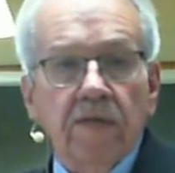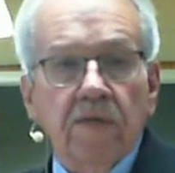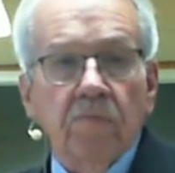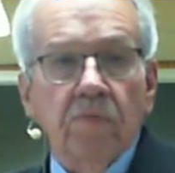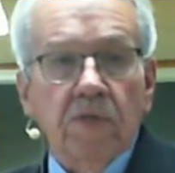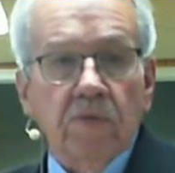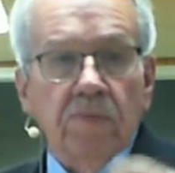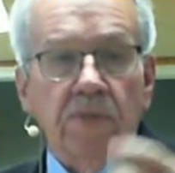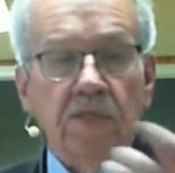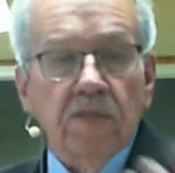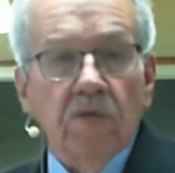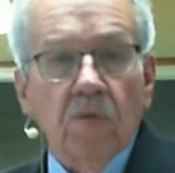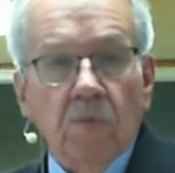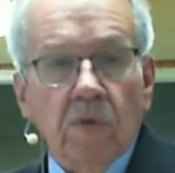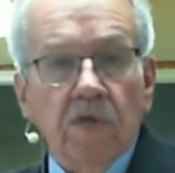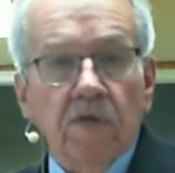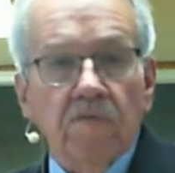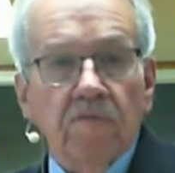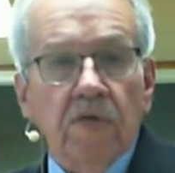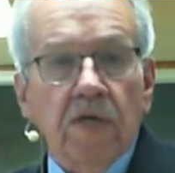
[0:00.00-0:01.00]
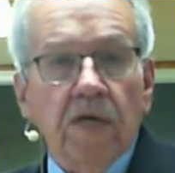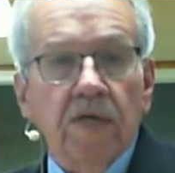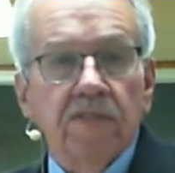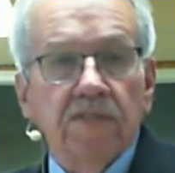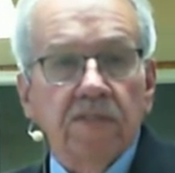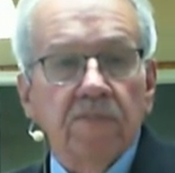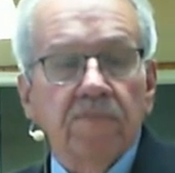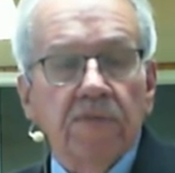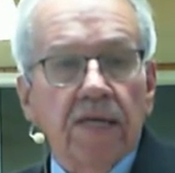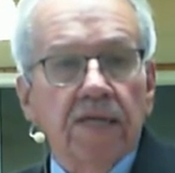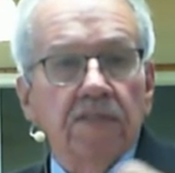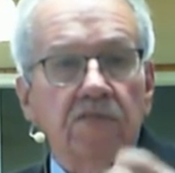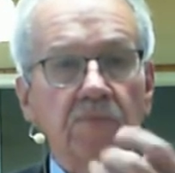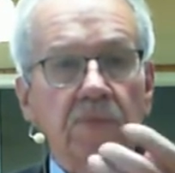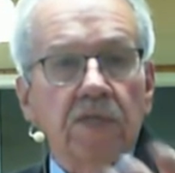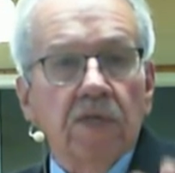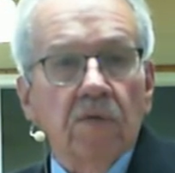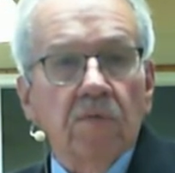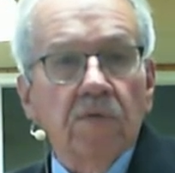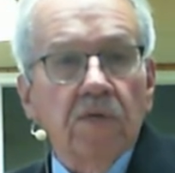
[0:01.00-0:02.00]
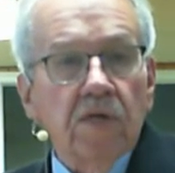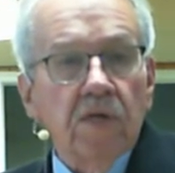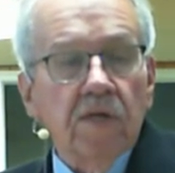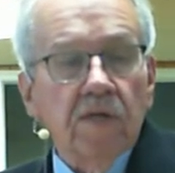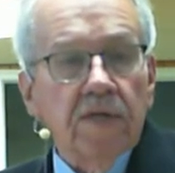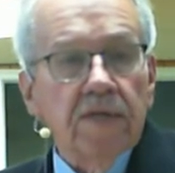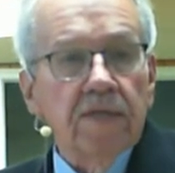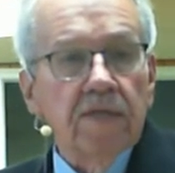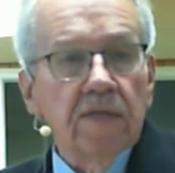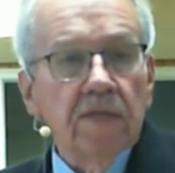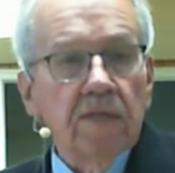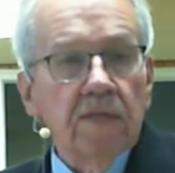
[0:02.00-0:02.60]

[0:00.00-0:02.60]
And we read the Word of God, sometimes we don't hear it.